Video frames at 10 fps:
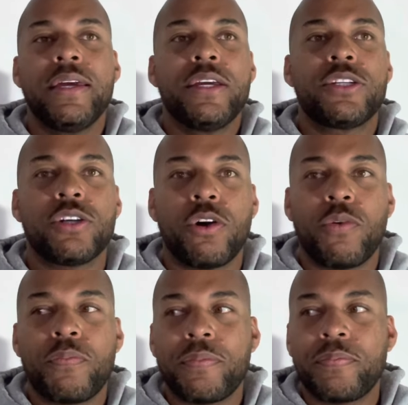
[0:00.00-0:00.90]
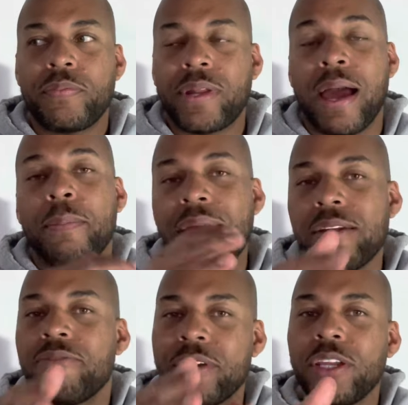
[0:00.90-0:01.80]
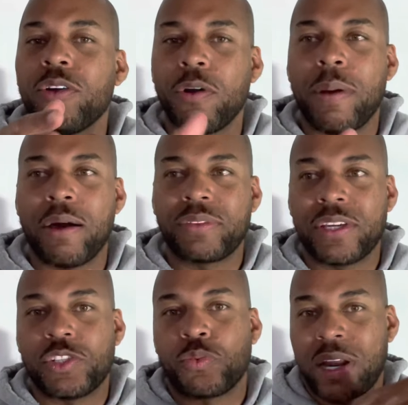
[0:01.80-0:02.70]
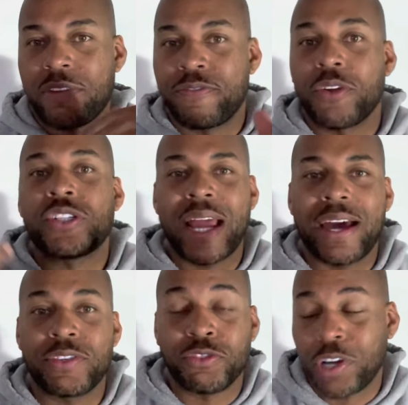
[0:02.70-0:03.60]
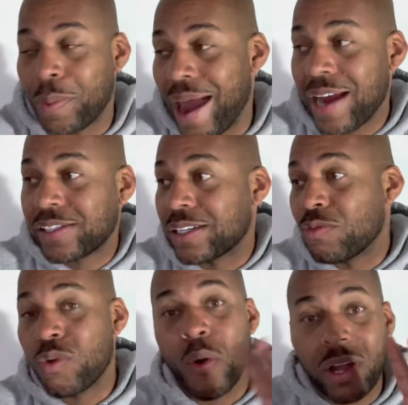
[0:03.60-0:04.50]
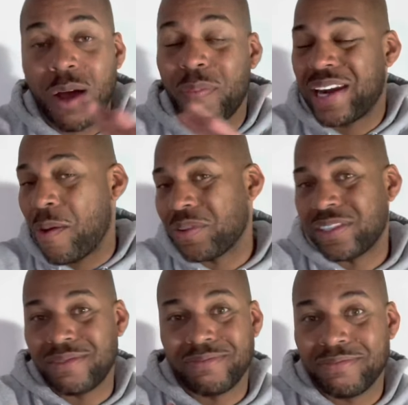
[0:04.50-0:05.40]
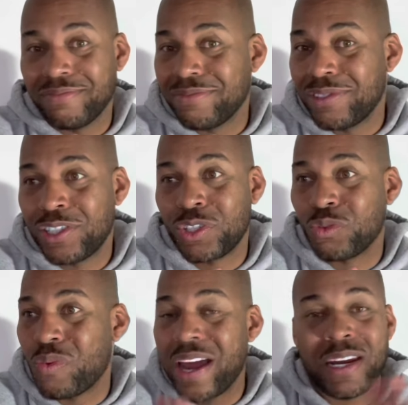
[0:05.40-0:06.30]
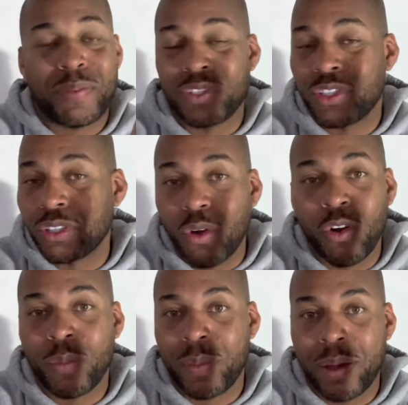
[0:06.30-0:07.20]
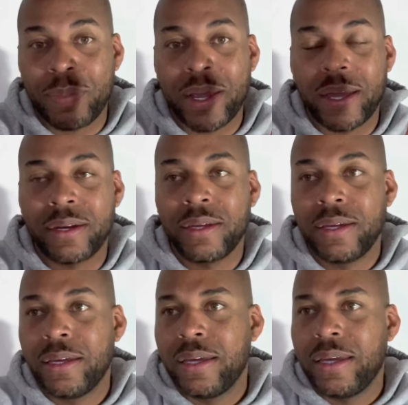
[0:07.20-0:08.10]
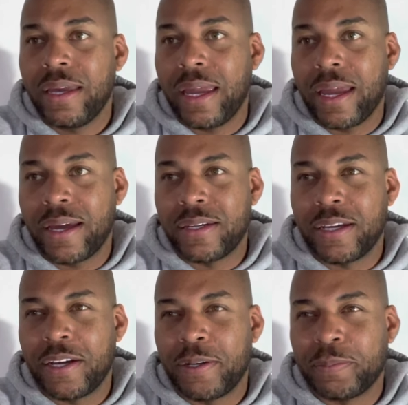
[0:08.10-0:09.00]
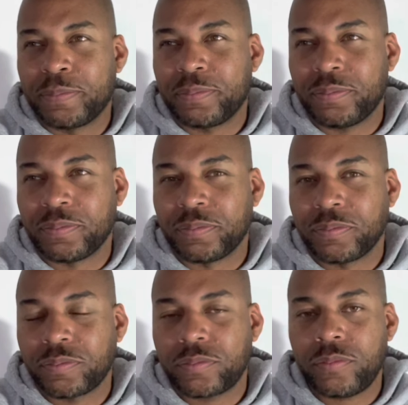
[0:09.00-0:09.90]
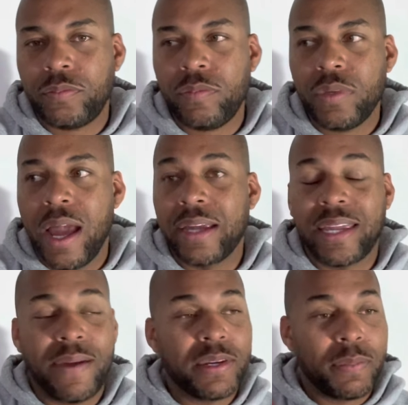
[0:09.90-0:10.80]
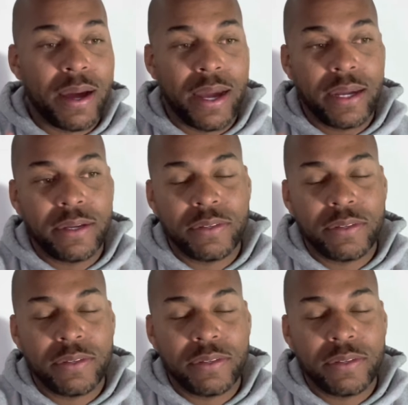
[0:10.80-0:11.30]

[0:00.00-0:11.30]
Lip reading: So I made a video about this when I first had the dream. I actually woke up and I was sweating up a storm in my bed. And I came to my